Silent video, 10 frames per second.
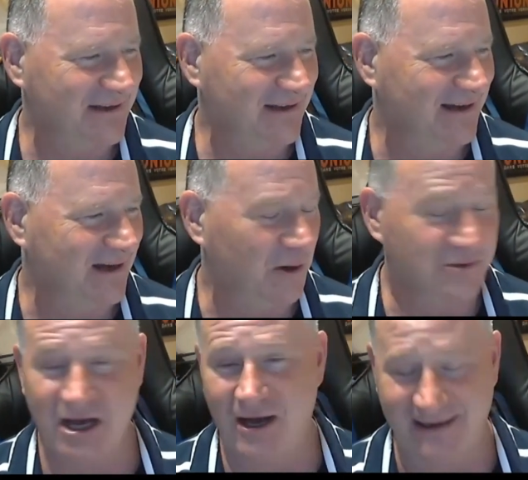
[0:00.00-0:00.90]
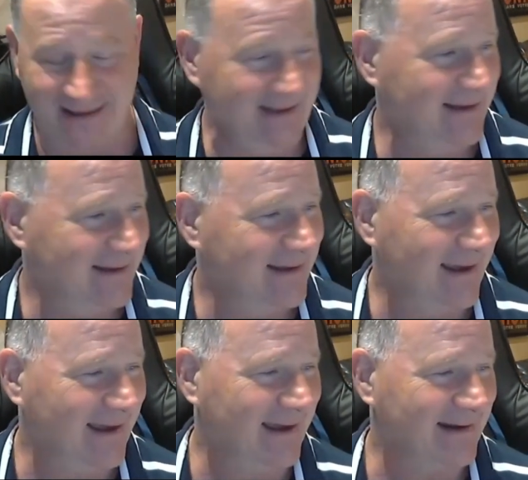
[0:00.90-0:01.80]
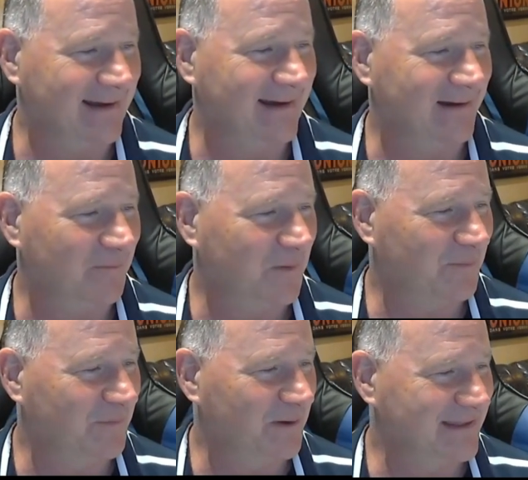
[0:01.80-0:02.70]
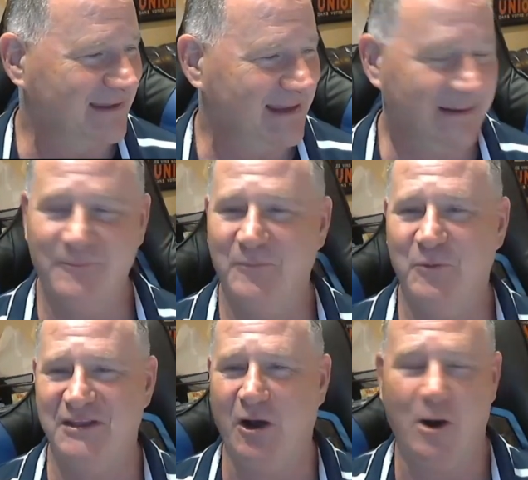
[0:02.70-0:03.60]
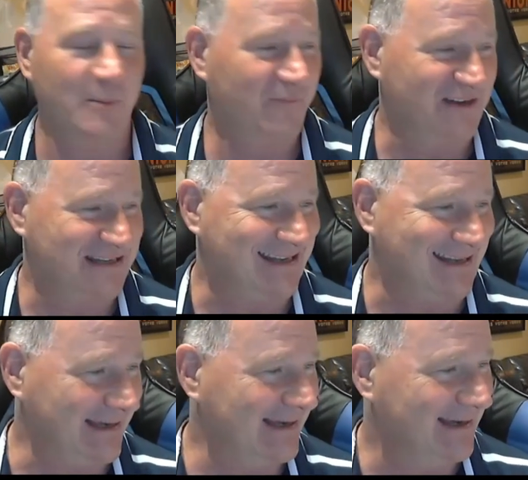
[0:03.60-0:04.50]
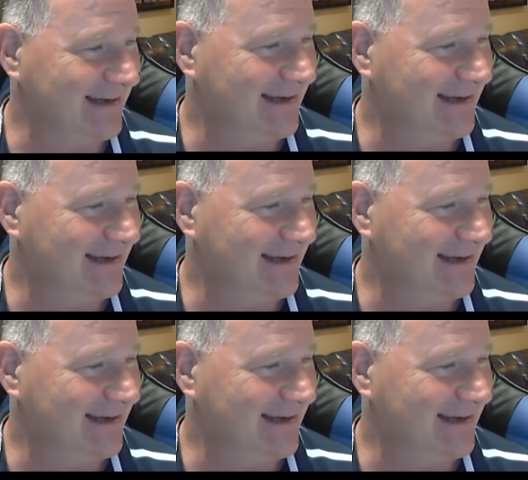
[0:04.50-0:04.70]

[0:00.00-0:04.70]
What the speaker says: Otani and with the arm fatigue.